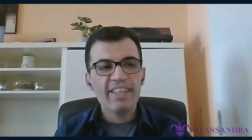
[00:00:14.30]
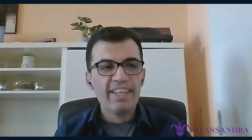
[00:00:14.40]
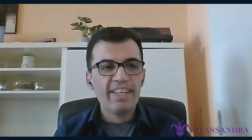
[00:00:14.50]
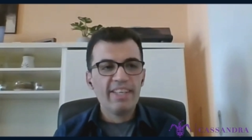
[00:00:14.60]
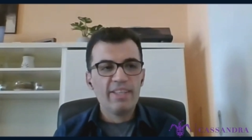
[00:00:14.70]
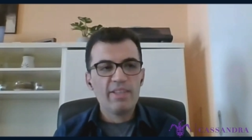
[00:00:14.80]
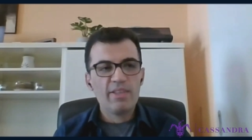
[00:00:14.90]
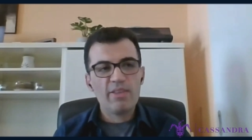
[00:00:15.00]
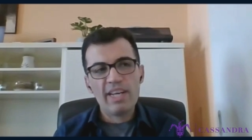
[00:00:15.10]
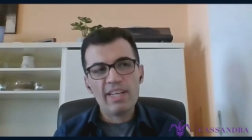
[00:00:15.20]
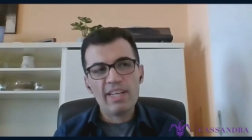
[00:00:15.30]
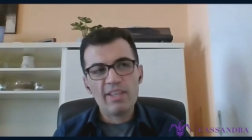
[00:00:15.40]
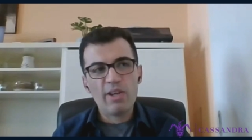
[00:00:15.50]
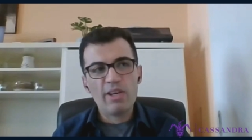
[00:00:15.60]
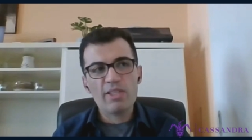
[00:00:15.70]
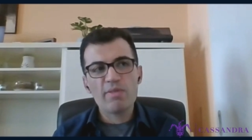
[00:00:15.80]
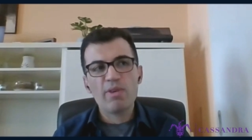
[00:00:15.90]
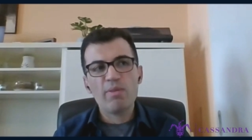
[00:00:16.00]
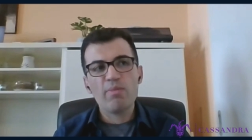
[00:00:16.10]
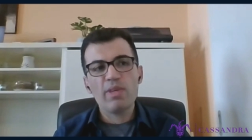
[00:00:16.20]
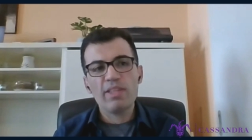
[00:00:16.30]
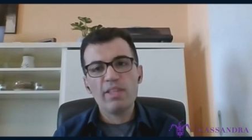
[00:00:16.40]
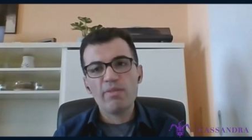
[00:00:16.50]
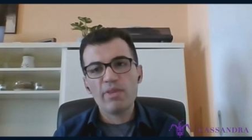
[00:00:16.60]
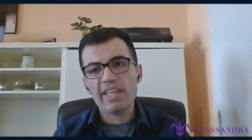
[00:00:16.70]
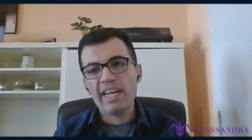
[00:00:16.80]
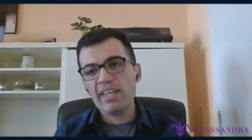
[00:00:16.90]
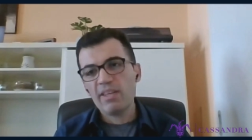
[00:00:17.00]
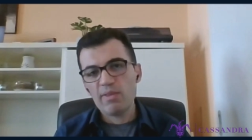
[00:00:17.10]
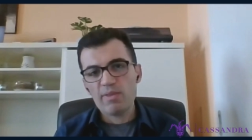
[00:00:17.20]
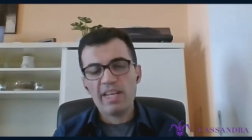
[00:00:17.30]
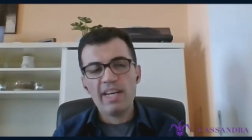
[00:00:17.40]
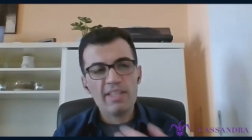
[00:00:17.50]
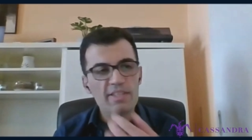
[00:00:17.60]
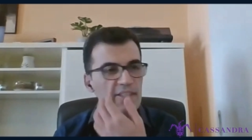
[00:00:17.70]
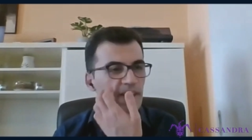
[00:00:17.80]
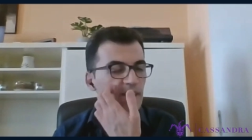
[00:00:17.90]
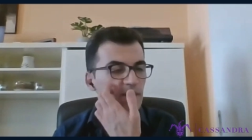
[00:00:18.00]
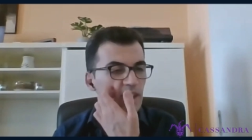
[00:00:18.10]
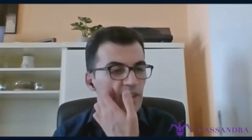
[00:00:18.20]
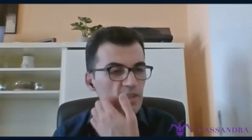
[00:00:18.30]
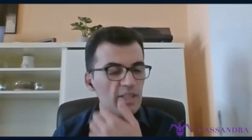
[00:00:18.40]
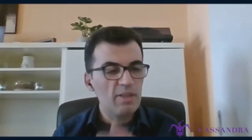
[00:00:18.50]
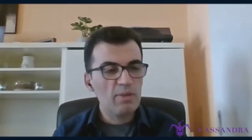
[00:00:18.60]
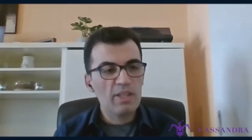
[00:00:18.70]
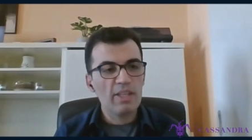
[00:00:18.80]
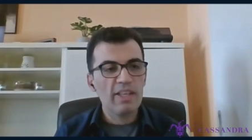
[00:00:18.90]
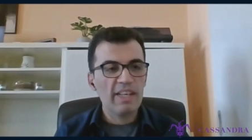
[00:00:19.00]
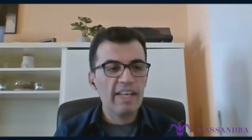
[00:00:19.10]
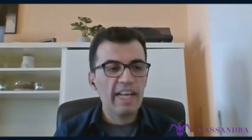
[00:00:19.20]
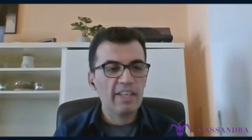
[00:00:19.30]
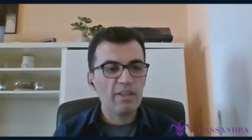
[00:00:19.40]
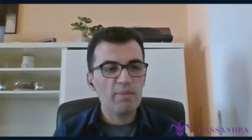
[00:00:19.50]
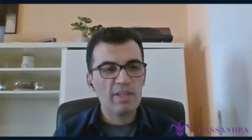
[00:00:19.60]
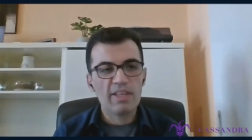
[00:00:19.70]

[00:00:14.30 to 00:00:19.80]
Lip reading: analyzed from different angles as the Iran-Saudi agreement.